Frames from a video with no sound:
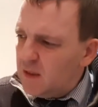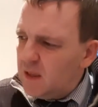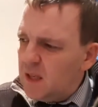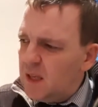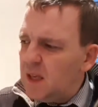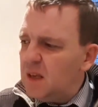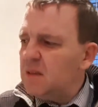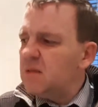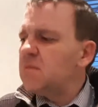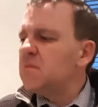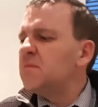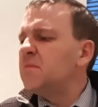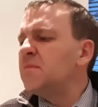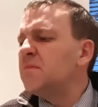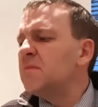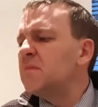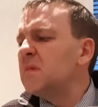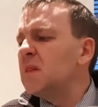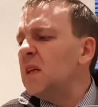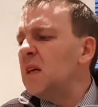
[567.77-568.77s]

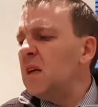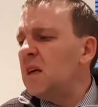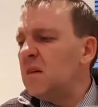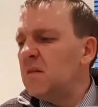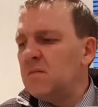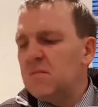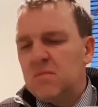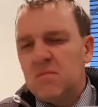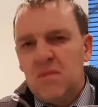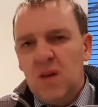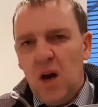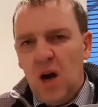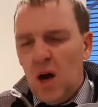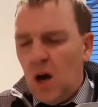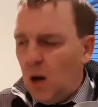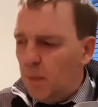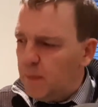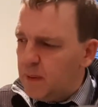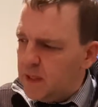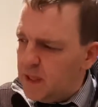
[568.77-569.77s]
the
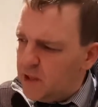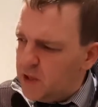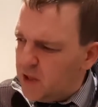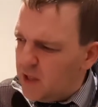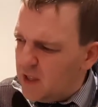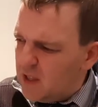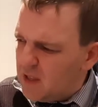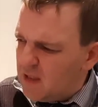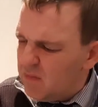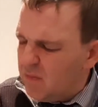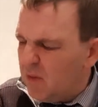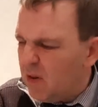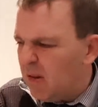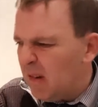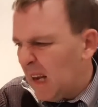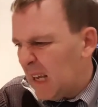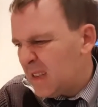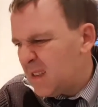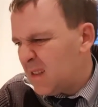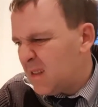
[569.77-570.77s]
hop additions, more
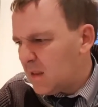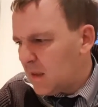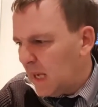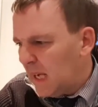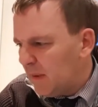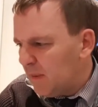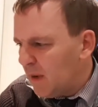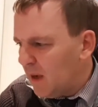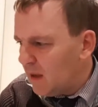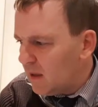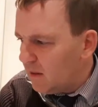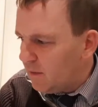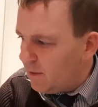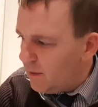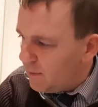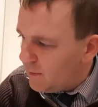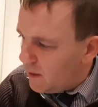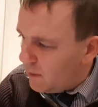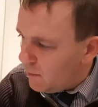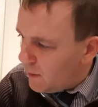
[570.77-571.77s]
or less the same, aren't they?
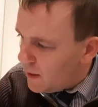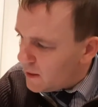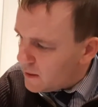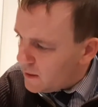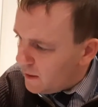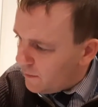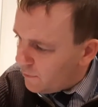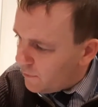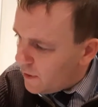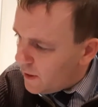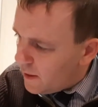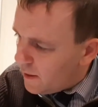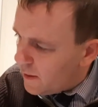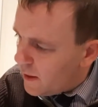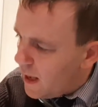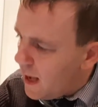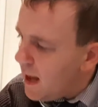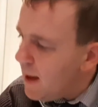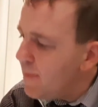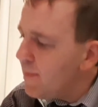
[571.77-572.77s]
15 minutes neither here
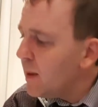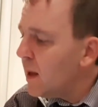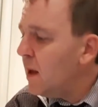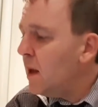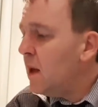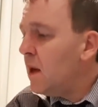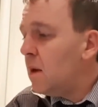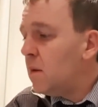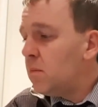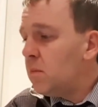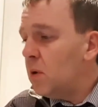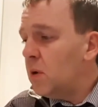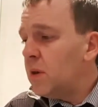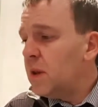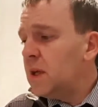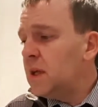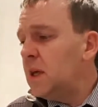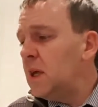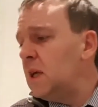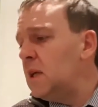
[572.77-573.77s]
nor there. But
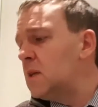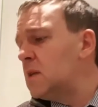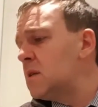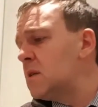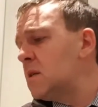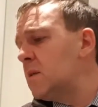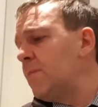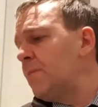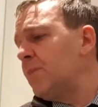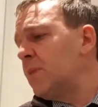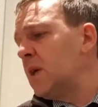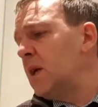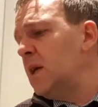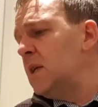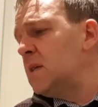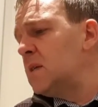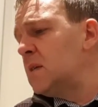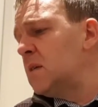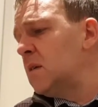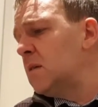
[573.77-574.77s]
the yeast
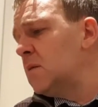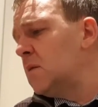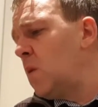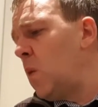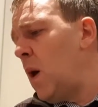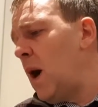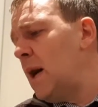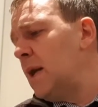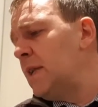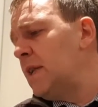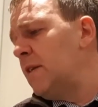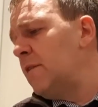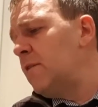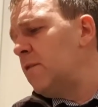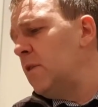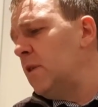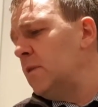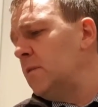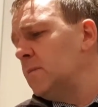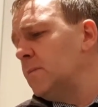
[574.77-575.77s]
is quite
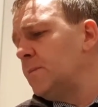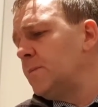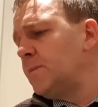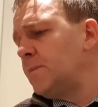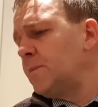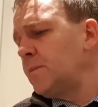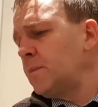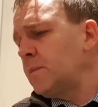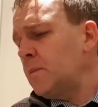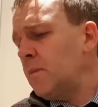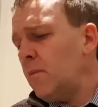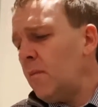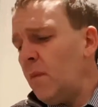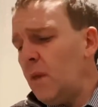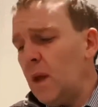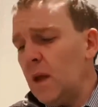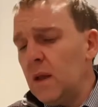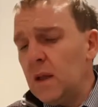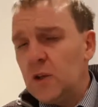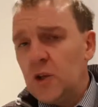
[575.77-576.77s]
different.
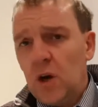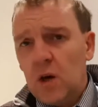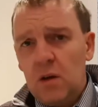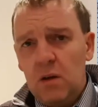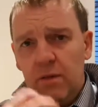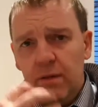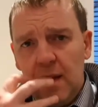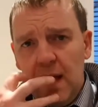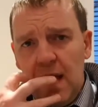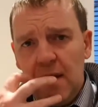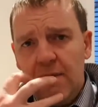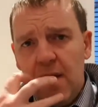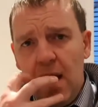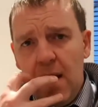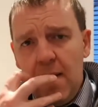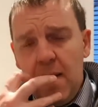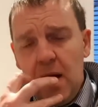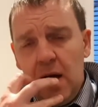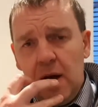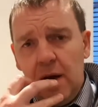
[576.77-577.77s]
That chocolate flavour,